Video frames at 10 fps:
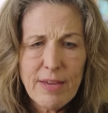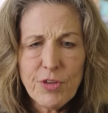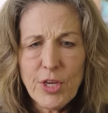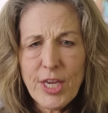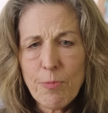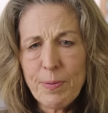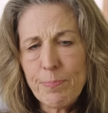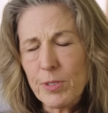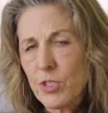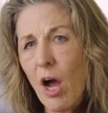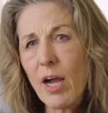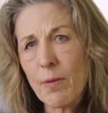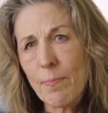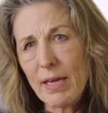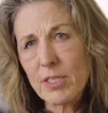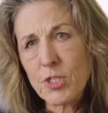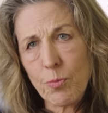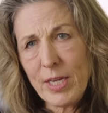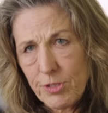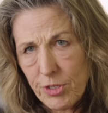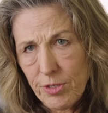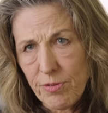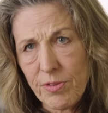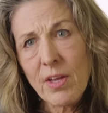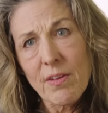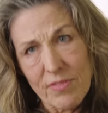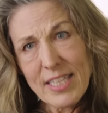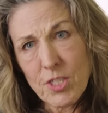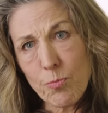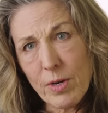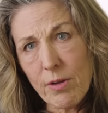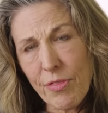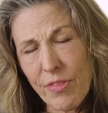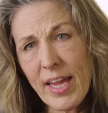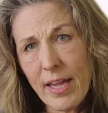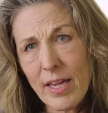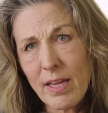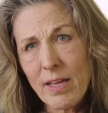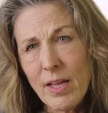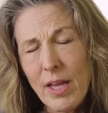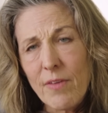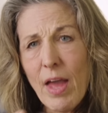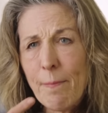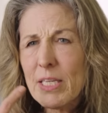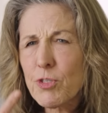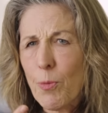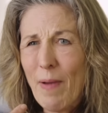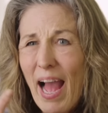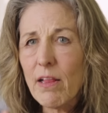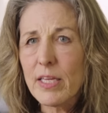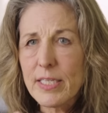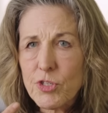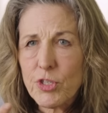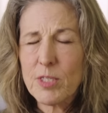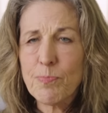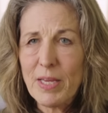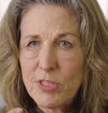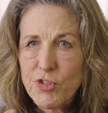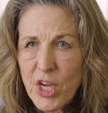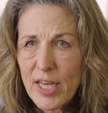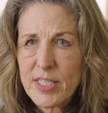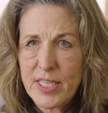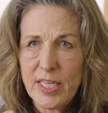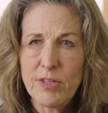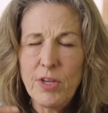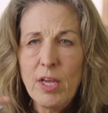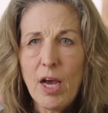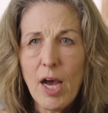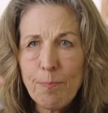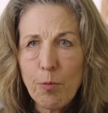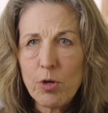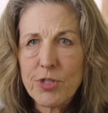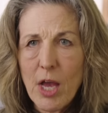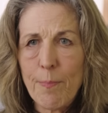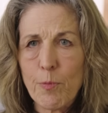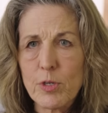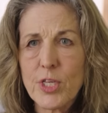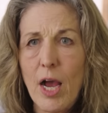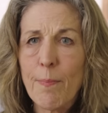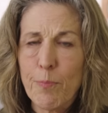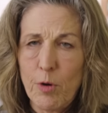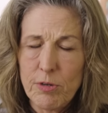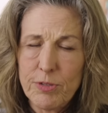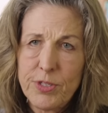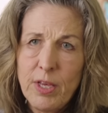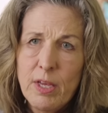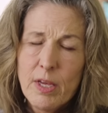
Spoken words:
If you hear people talk about a sweet tooth, that's a real thing. That means your palate has just been adjusted upwards, upwards, upwards